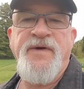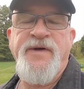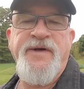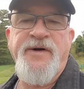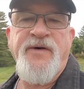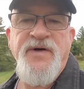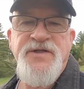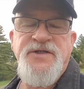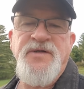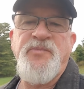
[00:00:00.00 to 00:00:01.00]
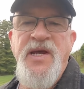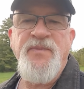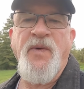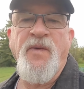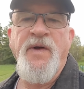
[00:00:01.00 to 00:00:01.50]
You know, it's the
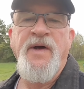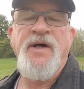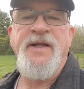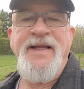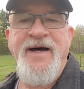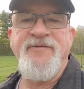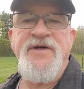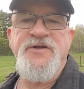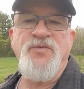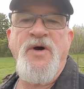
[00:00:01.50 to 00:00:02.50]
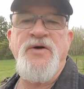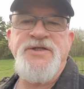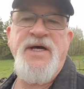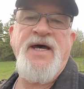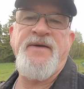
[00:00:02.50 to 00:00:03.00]
people. Love is where
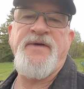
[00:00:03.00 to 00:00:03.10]
it's at.